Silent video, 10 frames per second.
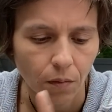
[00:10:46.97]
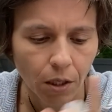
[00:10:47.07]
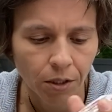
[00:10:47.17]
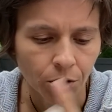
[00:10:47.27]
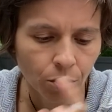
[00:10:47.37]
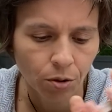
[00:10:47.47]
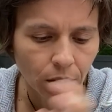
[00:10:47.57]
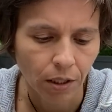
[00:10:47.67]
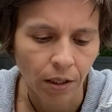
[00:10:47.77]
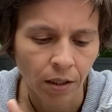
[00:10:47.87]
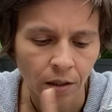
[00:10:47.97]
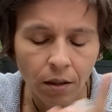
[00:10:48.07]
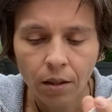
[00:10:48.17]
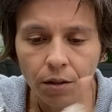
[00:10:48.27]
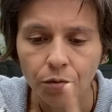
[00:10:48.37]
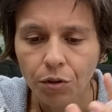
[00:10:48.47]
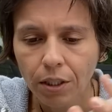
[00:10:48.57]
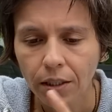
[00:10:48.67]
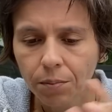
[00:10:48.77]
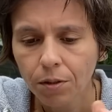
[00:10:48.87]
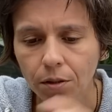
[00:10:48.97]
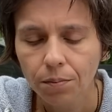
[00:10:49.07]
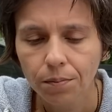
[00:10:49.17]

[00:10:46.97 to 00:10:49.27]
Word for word: Let's do the King of Cups.